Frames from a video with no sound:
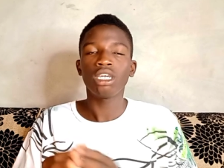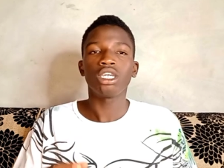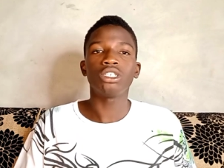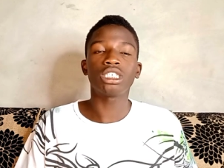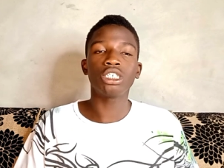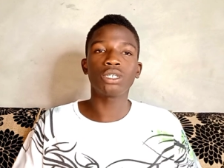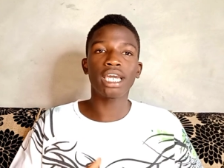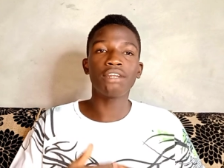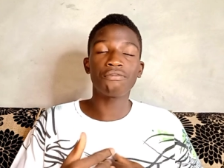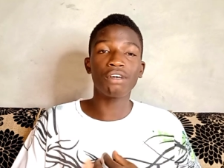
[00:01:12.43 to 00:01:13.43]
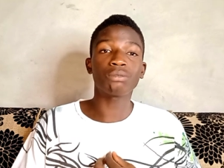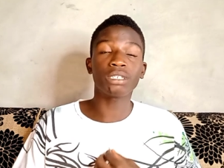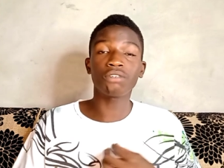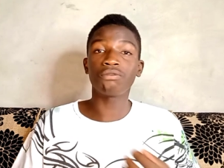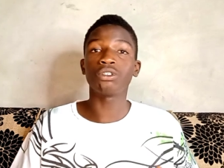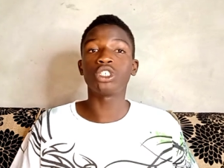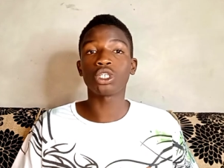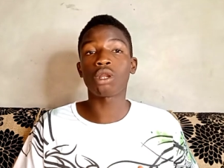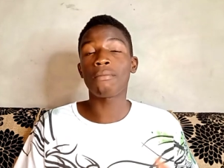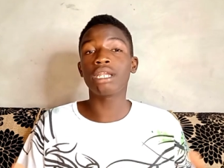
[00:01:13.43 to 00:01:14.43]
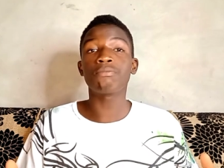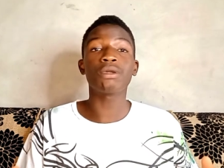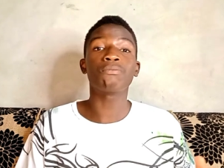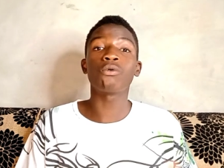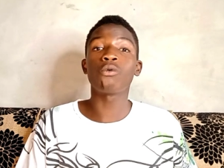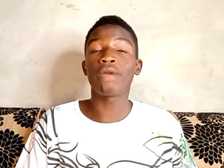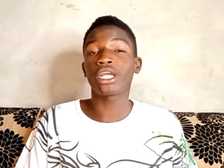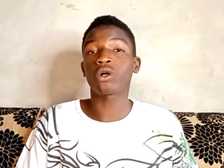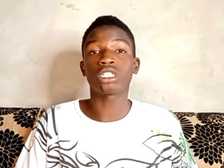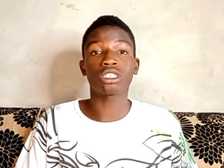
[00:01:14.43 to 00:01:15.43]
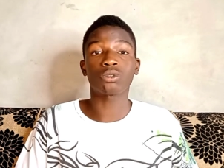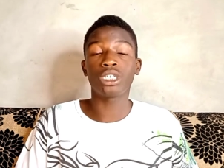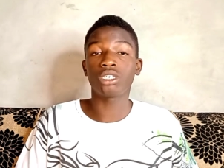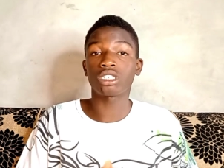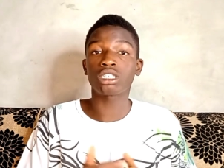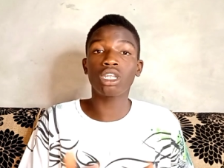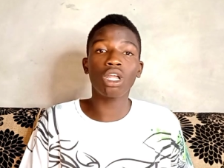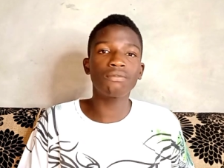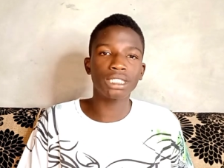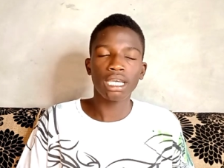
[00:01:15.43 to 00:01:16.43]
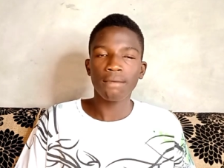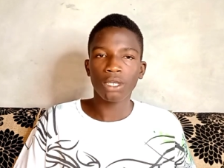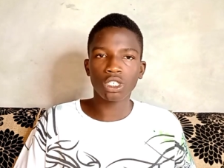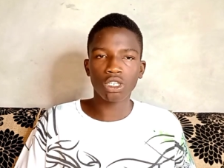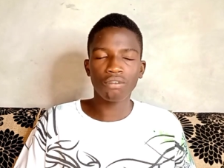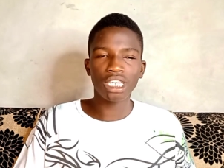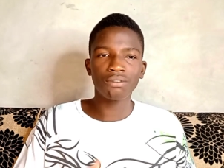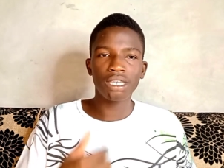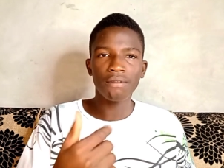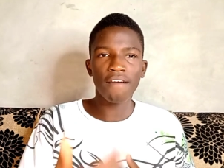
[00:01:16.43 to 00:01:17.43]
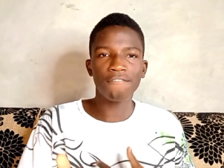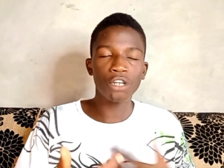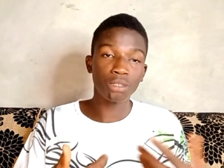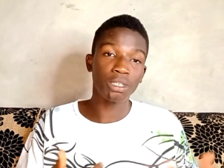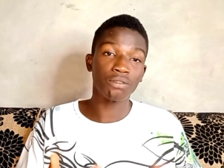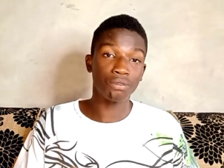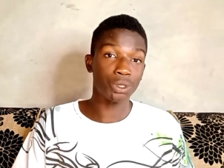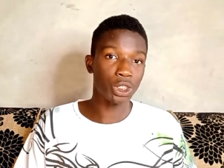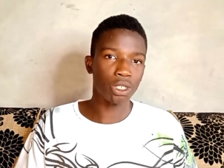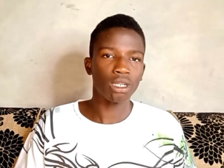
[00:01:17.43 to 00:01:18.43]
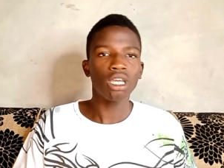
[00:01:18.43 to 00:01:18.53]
You see, you get the first person view shot. Many people, many content creators love it because of, it gives them that first person view shot.